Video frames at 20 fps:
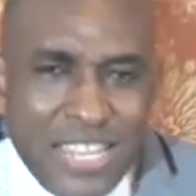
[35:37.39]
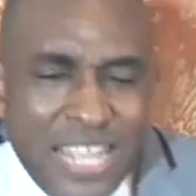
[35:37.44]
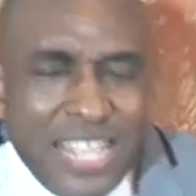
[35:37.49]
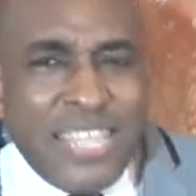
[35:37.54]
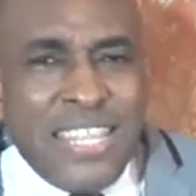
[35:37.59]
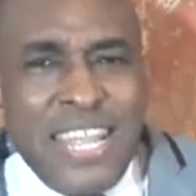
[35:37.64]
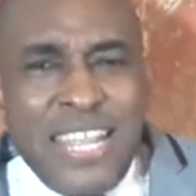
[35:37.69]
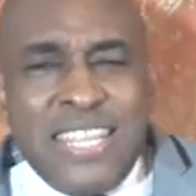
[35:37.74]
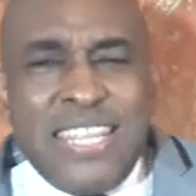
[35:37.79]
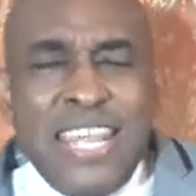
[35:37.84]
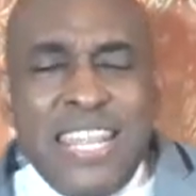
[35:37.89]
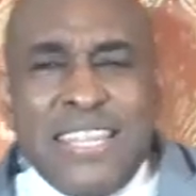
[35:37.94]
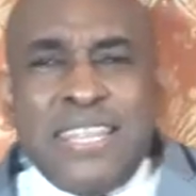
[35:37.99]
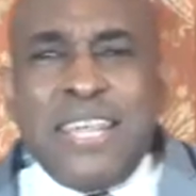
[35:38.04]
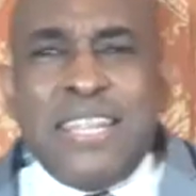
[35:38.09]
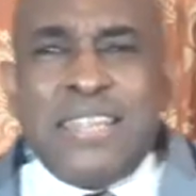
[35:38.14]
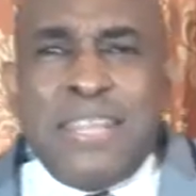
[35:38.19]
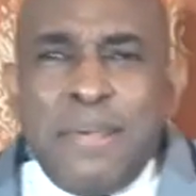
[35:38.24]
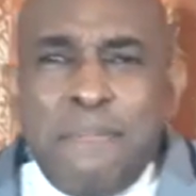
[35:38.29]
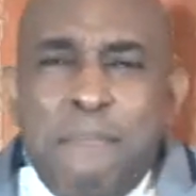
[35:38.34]

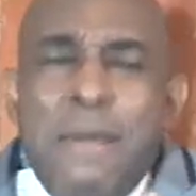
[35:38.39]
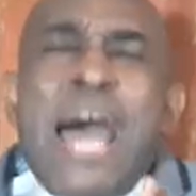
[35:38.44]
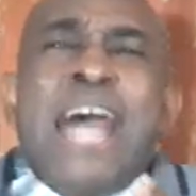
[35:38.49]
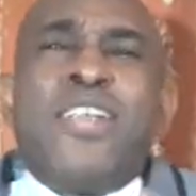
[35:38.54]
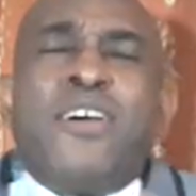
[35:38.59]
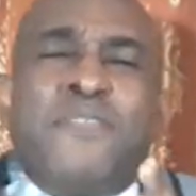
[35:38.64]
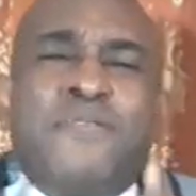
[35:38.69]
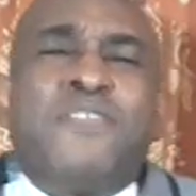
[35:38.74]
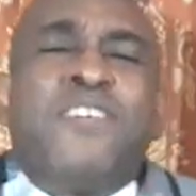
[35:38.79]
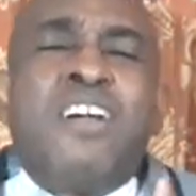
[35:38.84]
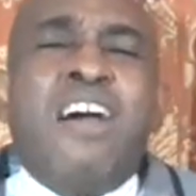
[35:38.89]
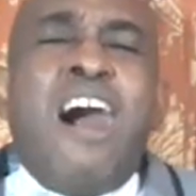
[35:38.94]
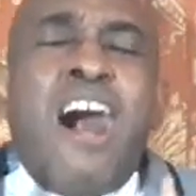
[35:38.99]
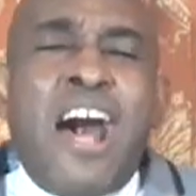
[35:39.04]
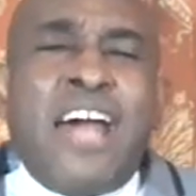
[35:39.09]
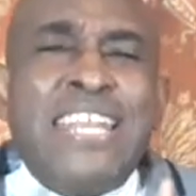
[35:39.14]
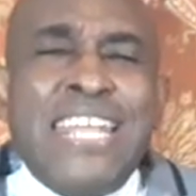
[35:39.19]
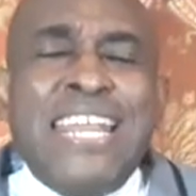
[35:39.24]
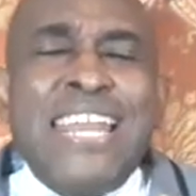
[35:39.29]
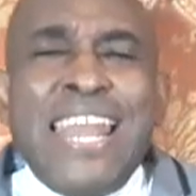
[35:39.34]
the man of
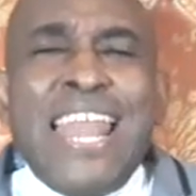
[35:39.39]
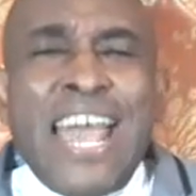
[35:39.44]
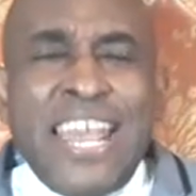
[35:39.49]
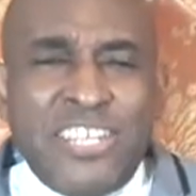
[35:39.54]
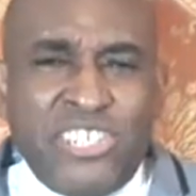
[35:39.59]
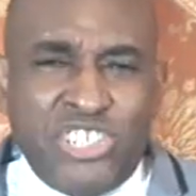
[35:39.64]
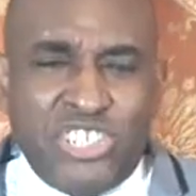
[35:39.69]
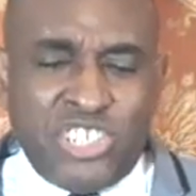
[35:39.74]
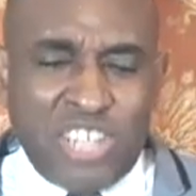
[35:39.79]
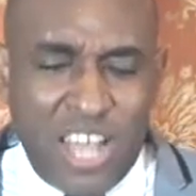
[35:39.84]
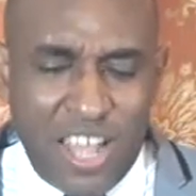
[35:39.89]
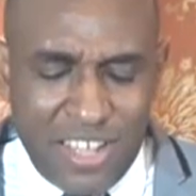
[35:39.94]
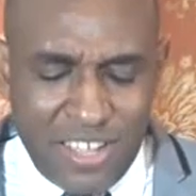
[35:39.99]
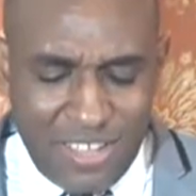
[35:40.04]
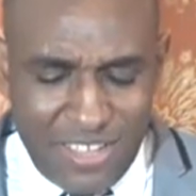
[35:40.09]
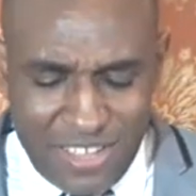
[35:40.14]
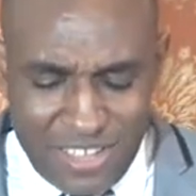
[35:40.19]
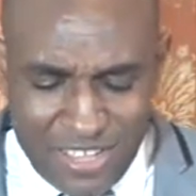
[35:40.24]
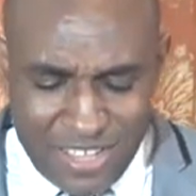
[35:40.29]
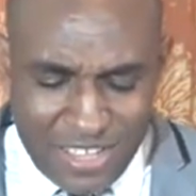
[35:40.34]
God, Elisha,
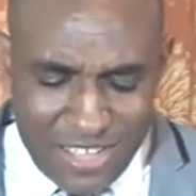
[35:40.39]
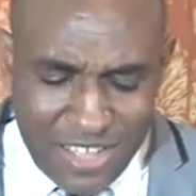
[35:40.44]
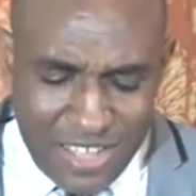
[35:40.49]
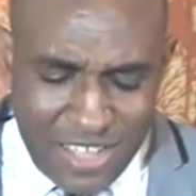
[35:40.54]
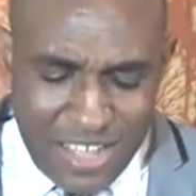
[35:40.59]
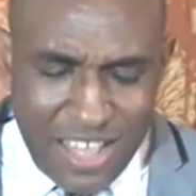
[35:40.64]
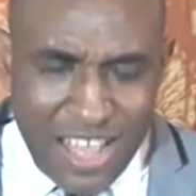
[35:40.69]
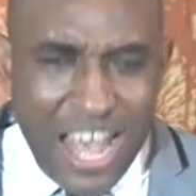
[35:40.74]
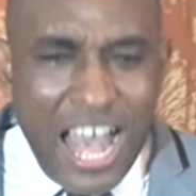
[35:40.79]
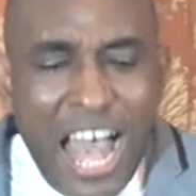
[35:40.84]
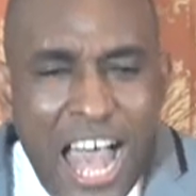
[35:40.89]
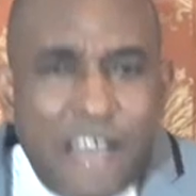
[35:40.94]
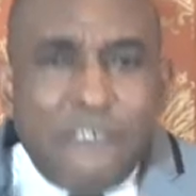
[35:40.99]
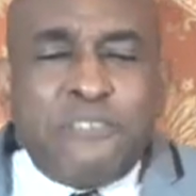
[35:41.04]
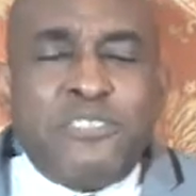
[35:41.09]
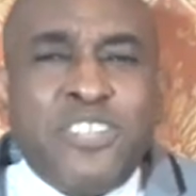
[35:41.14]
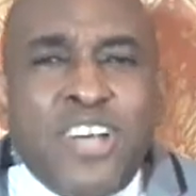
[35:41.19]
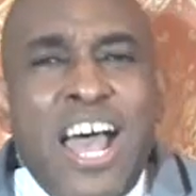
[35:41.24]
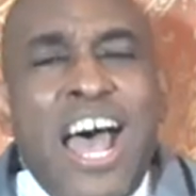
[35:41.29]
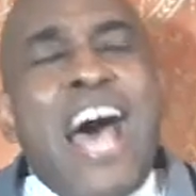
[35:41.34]

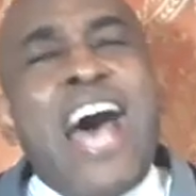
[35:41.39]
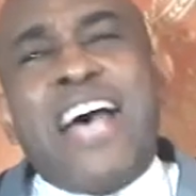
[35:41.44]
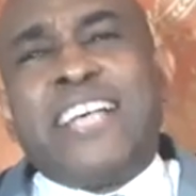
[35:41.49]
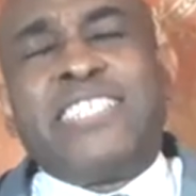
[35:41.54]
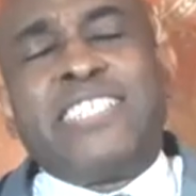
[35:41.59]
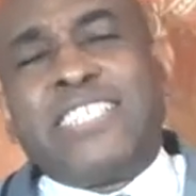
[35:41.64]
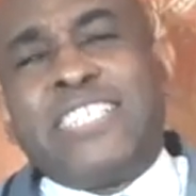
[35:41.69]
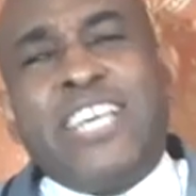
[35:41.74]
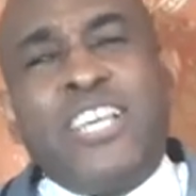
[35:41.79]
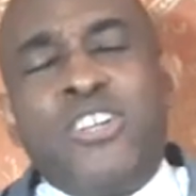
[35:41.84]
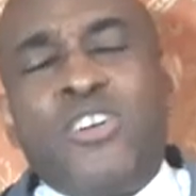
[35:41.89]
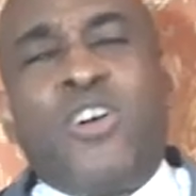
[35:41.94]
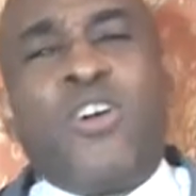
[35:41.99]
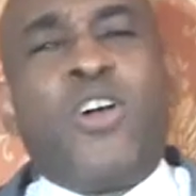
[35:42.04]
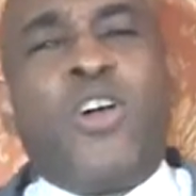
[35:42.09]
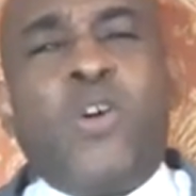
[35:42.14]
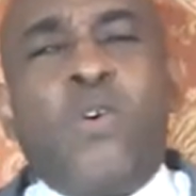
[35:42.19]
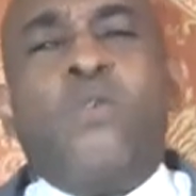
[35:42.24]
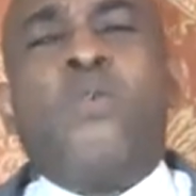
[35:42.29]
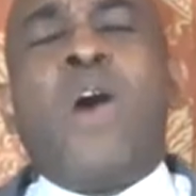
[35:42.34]
after asking
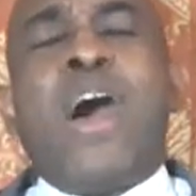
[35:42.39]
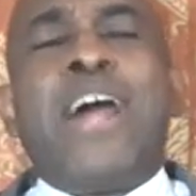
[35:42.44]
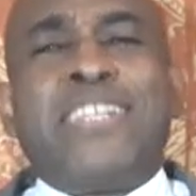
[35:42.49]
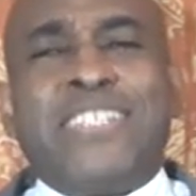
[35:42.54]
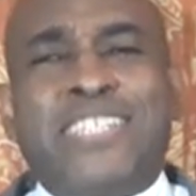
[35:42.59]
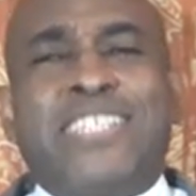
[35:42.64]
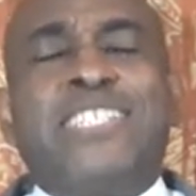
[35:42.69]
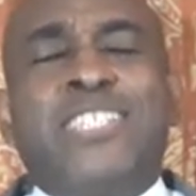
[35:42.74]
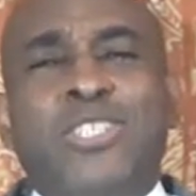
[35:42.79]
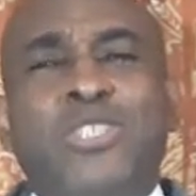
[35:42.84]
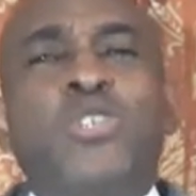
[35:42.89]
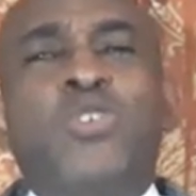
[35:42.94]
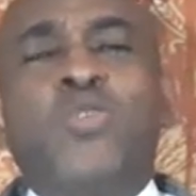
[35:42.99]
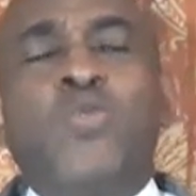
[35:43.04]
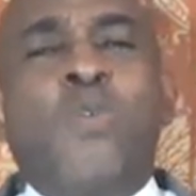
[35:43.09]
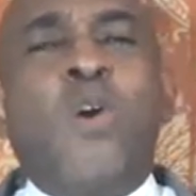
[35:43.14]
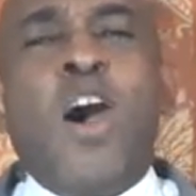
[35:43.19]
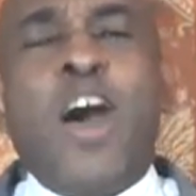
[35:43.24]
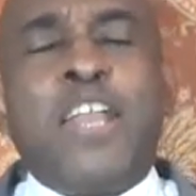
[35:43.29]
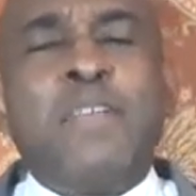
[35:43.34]
her, what do
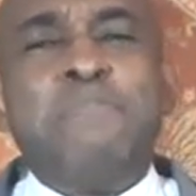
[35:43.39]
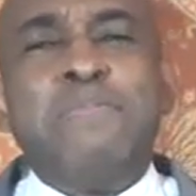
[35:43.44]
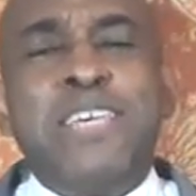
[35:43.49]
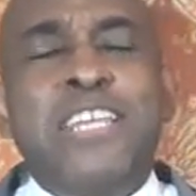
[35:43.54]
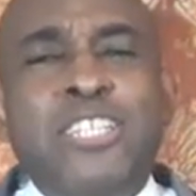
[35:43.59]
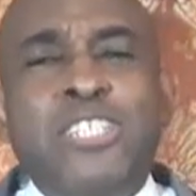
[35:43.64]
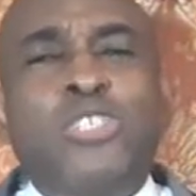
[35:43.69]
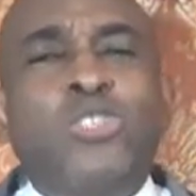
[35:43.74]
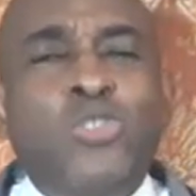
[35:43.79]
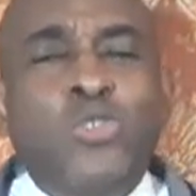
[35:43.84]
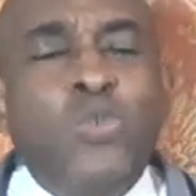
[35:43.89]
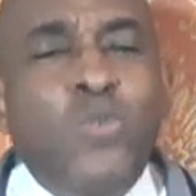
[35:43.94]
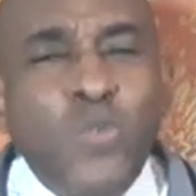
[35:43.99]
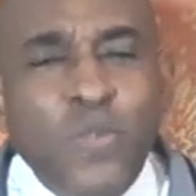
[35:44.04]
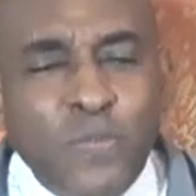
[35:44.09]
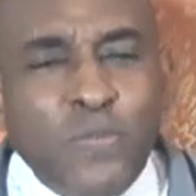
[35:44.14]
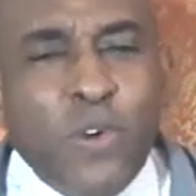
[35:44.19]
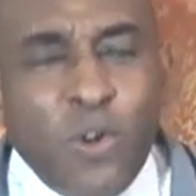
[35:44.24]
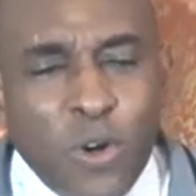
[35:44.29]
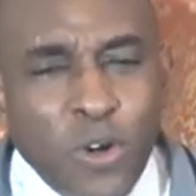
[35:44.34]
you want me to
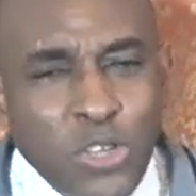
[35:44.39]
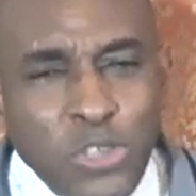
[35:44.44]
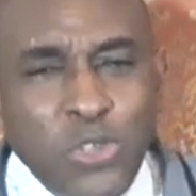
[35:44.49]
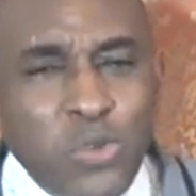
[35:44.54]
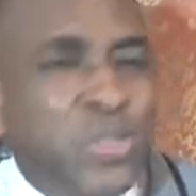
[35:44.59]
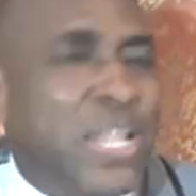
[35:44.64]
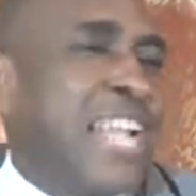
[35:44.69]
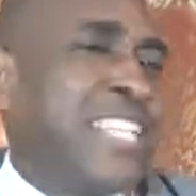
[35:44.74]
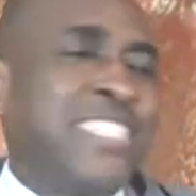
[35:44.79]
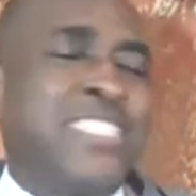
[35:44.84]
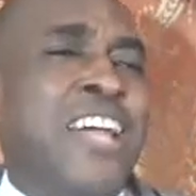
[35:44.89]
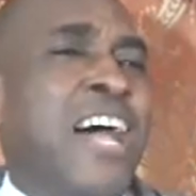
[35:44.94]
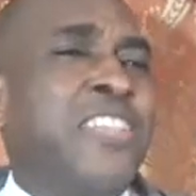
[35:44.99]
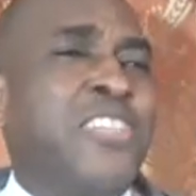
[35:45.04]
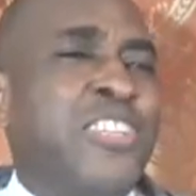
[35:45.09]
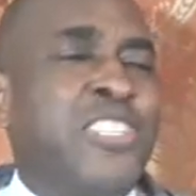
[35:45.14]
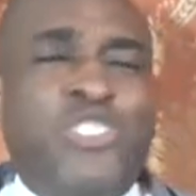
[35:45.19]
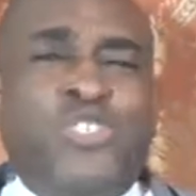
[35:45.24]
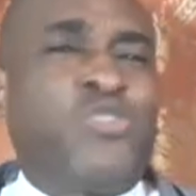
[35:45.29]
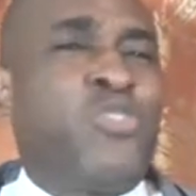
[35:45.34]
do for you? That's
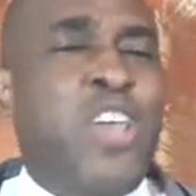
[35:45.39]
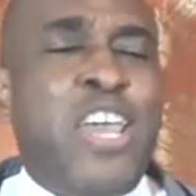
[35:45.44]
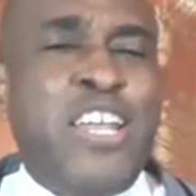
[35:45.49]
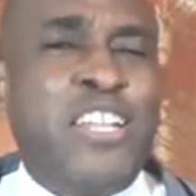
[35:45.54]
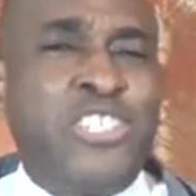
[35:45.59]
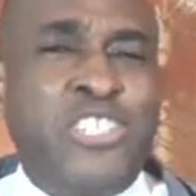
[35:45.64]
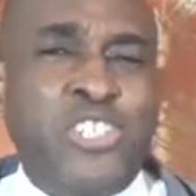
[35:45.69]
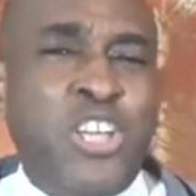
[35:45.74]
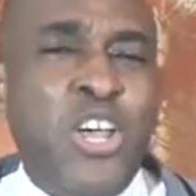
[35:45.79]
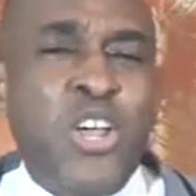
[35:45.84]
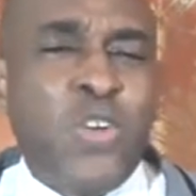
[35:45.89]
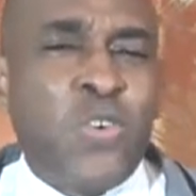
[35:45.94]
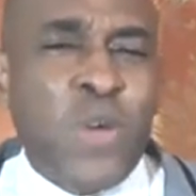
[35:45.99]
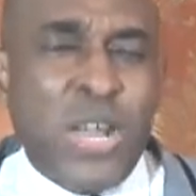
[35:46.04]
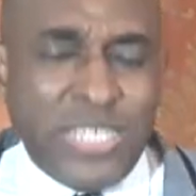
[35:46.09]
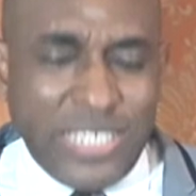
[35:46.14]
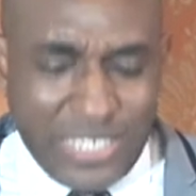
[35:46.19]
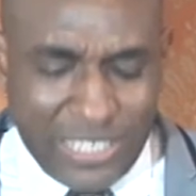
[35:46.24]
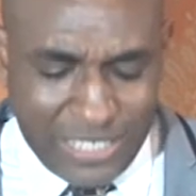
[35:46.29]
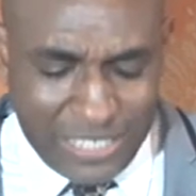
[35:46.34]
not the strange
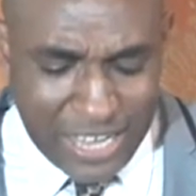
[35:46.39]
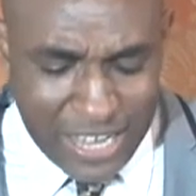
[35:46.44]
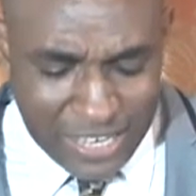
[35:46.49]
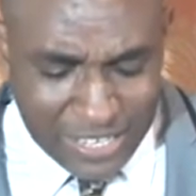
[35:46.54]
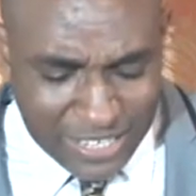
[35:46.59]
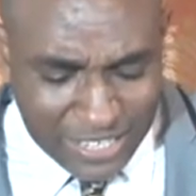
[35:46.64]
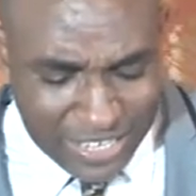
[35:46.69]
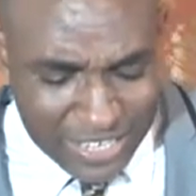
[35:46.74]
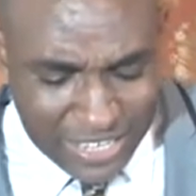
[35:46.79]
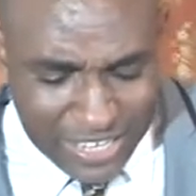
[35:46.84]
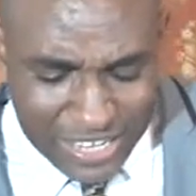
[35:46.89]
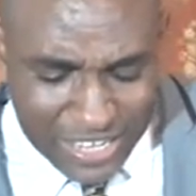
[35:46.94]
question.